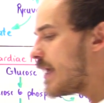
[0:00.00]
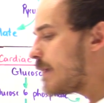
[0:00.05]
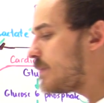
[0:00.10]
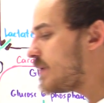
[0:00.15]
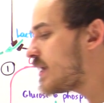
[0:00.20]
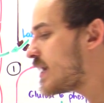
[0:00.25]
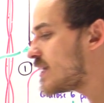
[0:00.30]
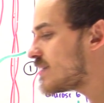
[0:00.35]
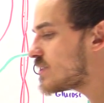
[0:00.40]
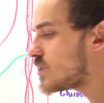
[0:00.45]

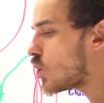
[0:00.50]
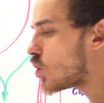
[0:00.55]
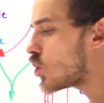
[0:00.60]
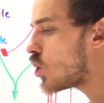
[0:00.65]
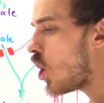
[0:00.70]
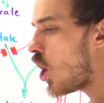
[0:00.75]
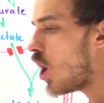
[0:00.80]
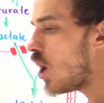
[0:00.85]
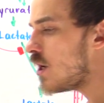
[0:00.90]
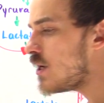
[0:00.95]
because the
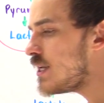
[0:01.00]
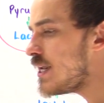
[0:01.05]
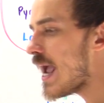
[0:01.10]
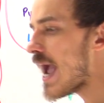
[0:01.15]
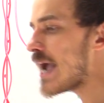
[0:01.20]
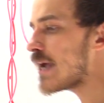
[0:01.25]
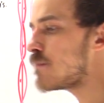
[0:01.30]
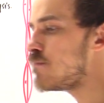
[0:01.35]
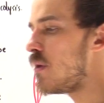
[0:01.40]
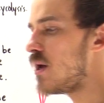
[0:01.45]

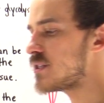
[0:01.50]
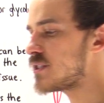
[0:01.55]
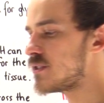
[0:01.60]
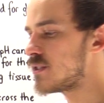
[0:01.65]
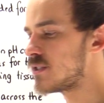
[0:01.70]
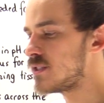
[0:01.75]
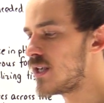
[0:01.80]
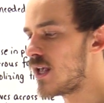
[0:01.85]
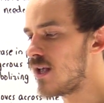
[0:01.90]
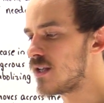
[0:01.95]
cardiac
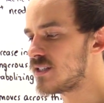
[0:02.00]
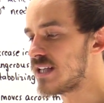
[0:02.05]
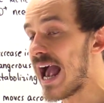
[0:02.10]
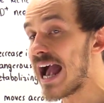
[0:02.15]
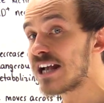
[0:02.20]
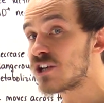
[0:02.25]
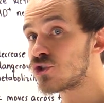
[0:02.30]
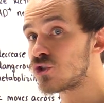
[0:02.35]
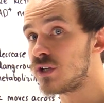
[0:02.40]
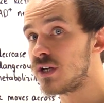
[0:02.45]
muscle cells
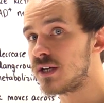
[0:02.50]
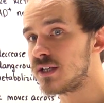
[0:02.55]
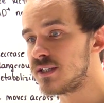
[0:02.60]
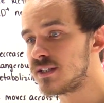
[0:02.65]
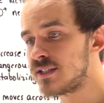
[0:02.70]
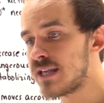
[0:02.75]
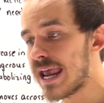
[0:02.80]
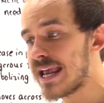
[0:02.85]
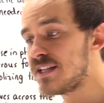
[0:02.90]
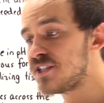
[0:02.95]
actually
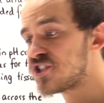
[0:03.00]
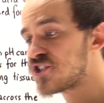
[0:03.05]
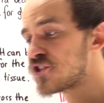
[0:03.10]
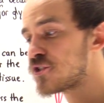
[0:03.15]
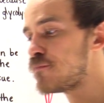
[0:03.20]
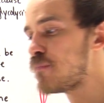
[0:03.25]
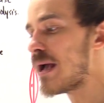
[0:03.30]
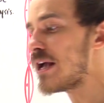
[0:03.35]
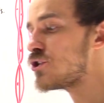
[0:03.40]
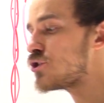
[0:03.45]
contain
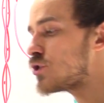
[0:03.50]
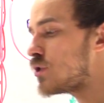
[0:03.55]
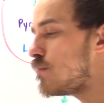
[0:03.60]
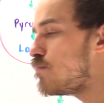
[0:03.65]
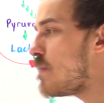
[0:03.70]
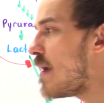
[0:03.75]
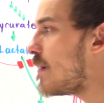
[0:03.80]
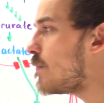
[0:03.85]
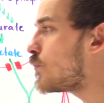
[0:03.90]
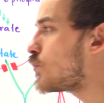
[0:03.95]
special
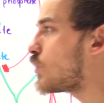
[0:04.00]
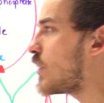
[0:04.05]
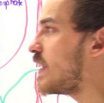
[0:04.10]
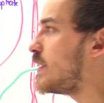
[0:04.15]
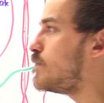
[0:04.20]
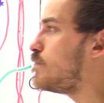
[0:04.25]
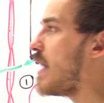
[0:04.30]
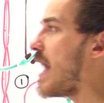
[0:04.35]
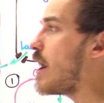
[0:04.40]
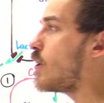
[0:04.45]

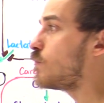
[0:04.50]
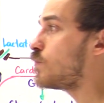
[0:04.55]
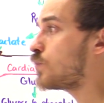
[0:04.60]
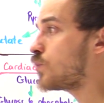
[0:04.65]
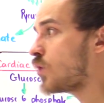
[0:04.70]
membrane-bound